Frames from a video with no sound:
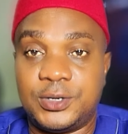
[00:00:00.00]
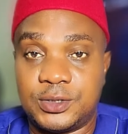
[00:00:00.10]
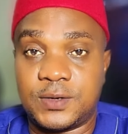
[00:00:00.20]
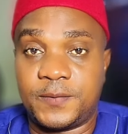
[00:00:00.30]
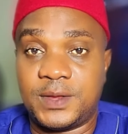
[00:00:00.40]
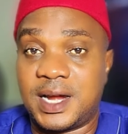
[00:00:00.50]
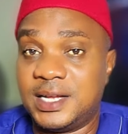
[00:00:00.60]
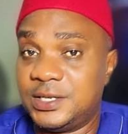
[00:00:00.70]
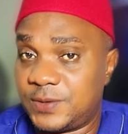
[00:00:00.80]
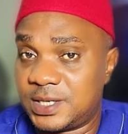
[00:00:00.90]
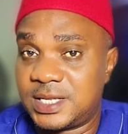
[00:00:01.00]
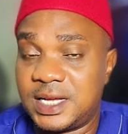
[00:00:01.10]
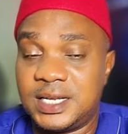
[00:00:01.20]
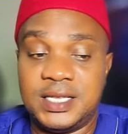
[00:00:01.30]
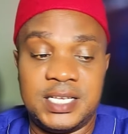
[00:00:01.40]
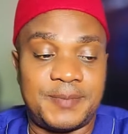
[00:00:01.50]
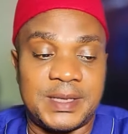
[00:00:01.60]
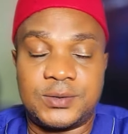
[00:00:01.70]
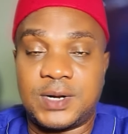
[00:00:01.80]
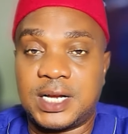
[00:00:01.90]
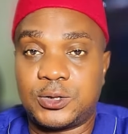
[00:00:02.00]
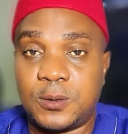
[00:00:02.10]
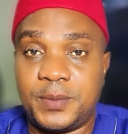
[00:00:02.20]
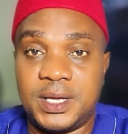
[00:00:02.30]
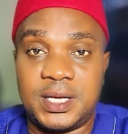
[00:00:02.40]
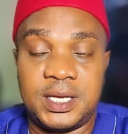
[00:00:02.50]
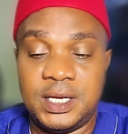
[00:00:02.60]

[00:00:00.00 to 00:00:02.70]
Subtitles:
Those of you that are interested in this particular topic,